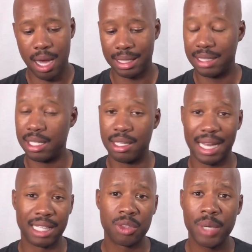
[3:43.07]
They did
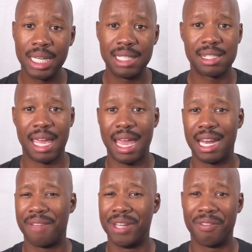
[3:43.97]
like a 3D
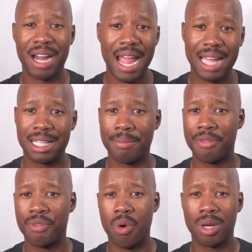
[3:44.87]
scan. I've never had that
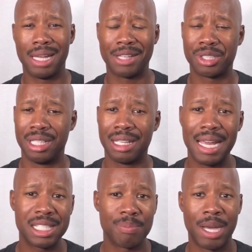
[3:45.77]
before. They actually
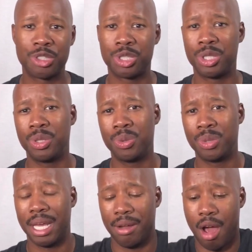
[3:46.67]
laced my shoe.
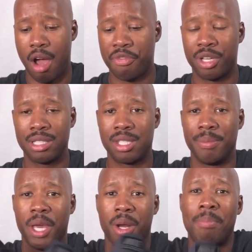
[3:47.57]
They offered it to
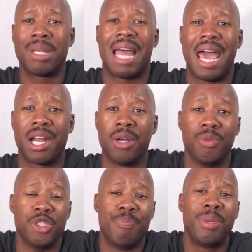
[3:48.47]
me on a platter. It
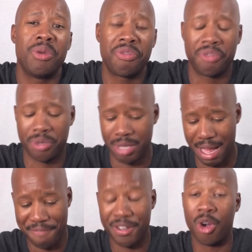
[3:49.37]
was beautiful.
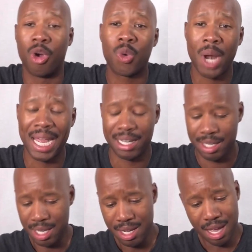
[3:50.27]
I felt great.
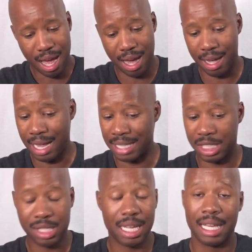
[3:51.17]
I
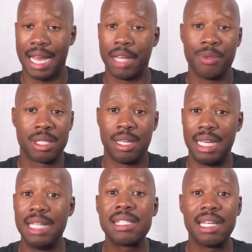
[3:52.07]
just, like, it was the
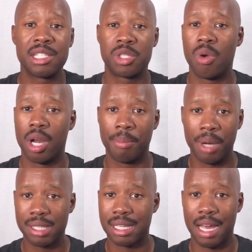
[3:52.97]
easiest 200
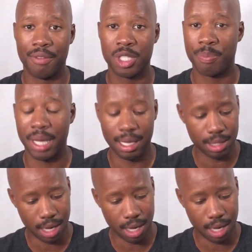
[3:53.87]
bucks I ever spent,